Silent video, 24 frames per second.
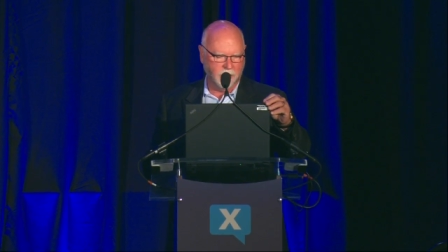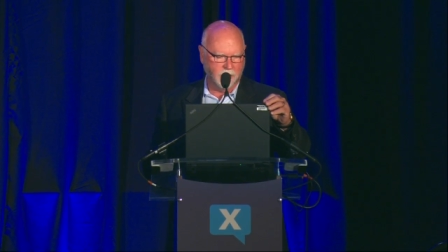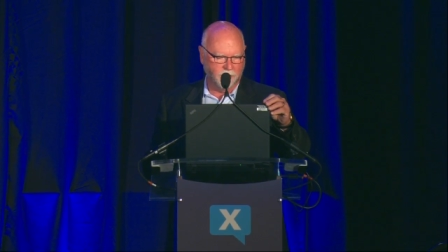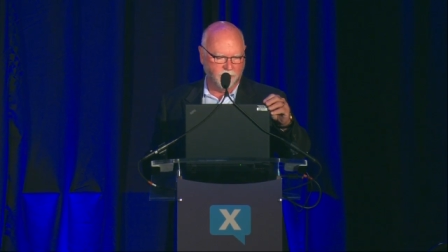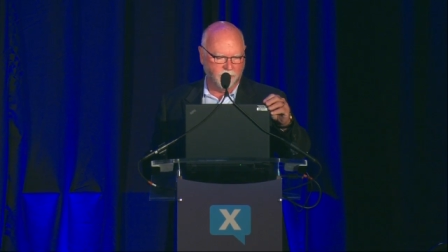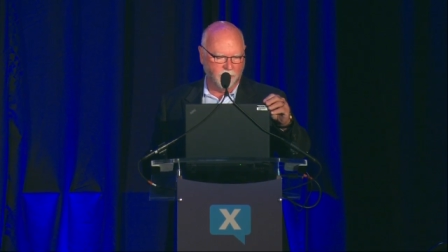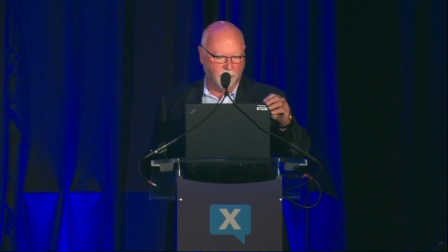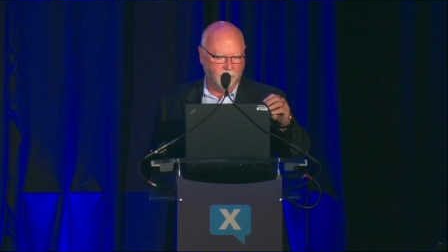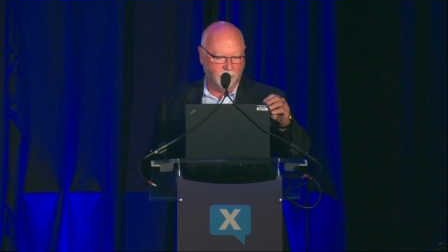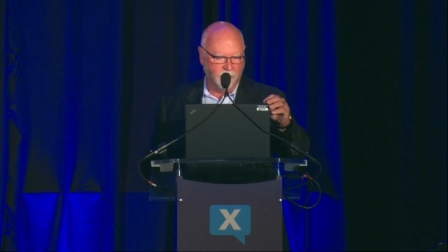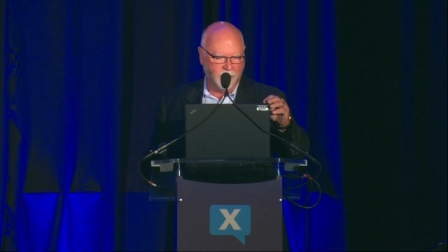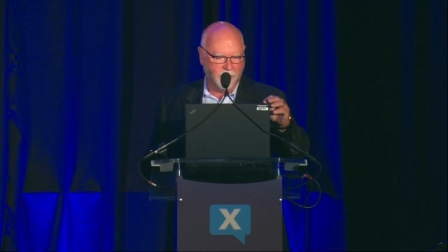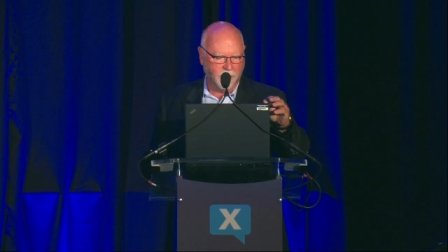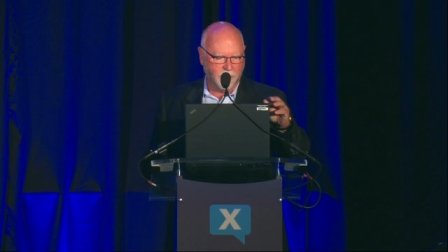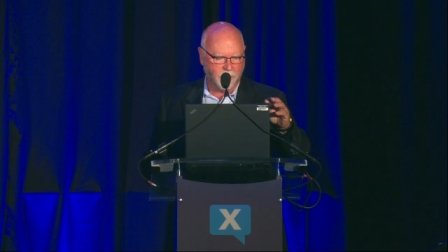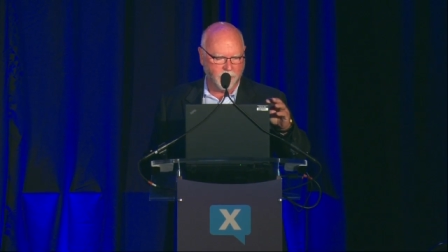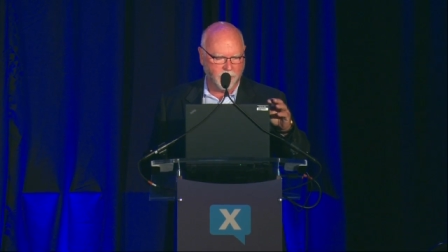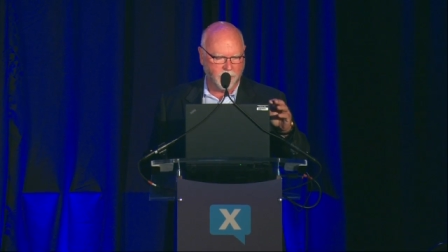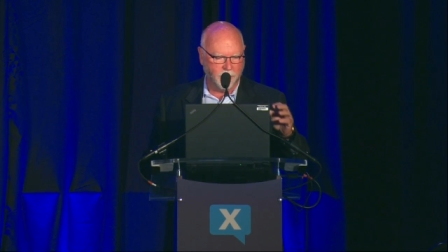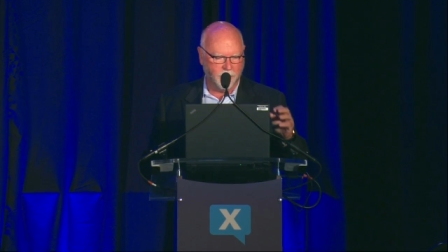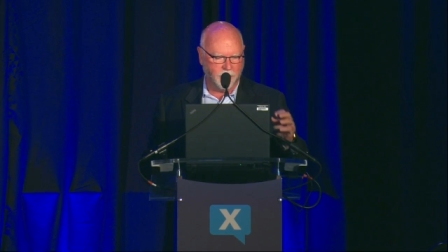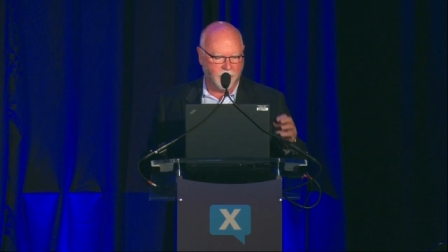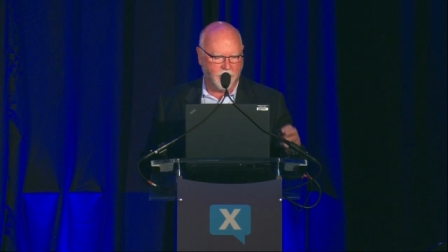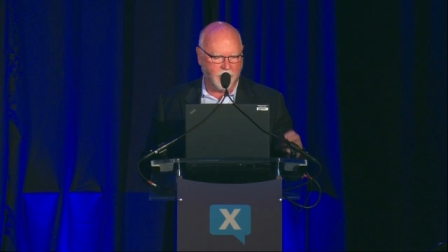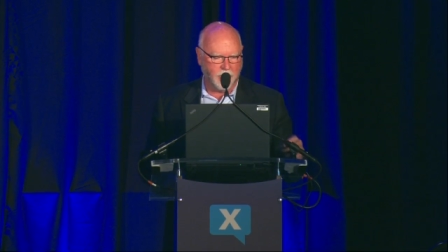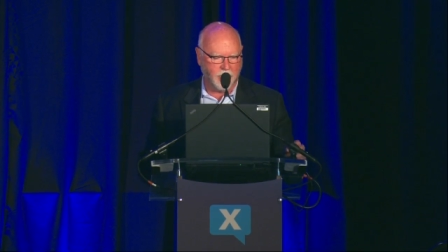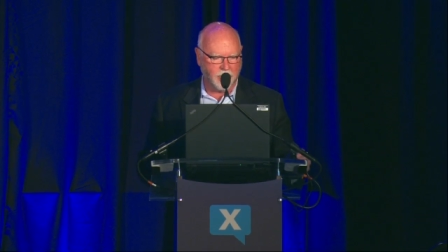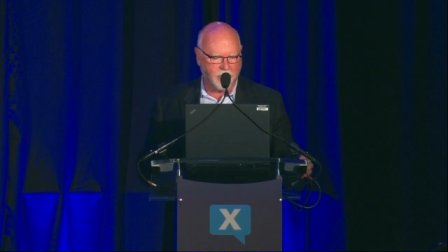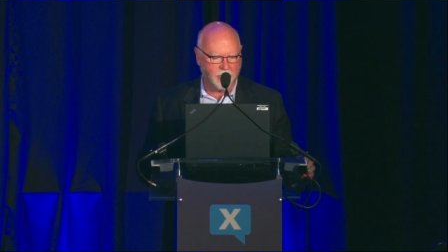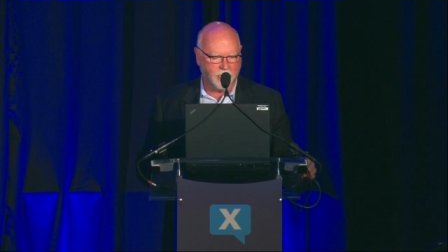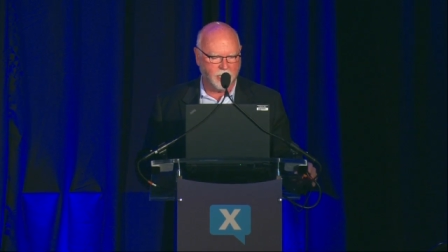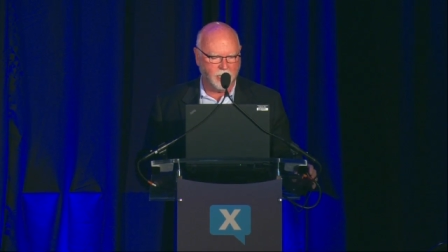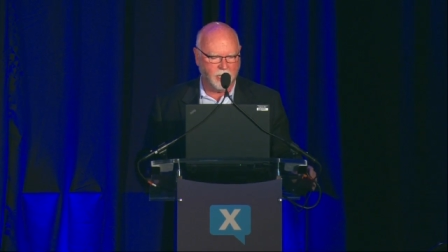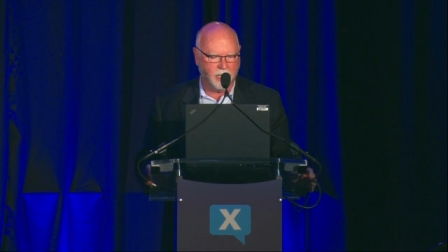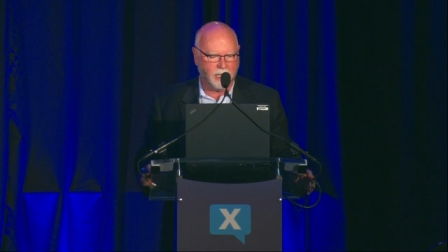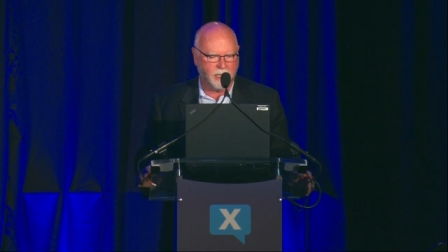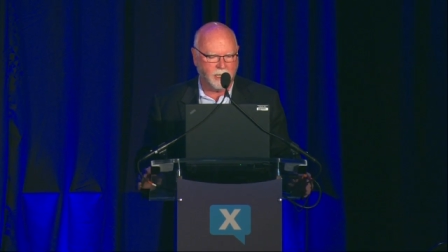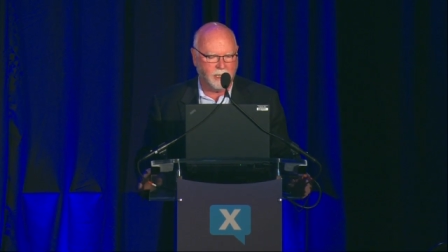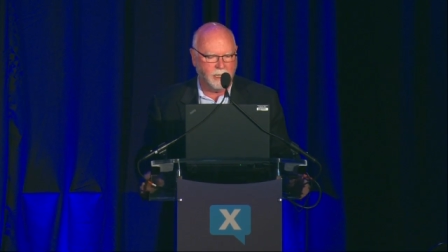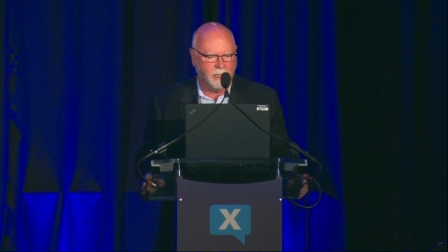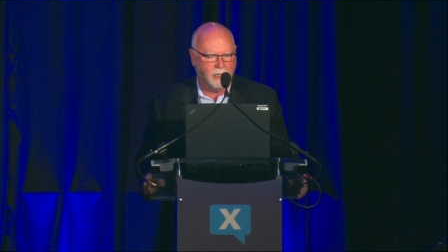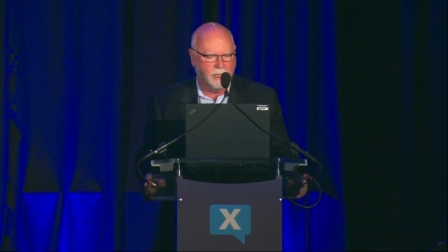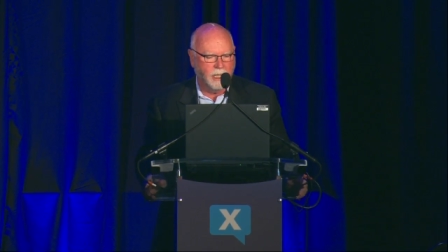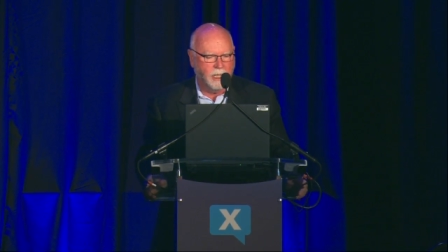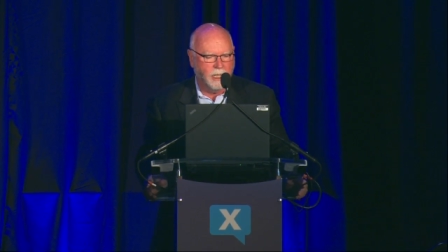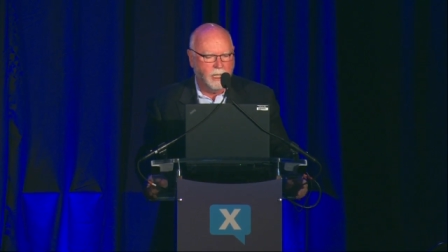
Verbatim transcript: uh, from literature that I'd selected: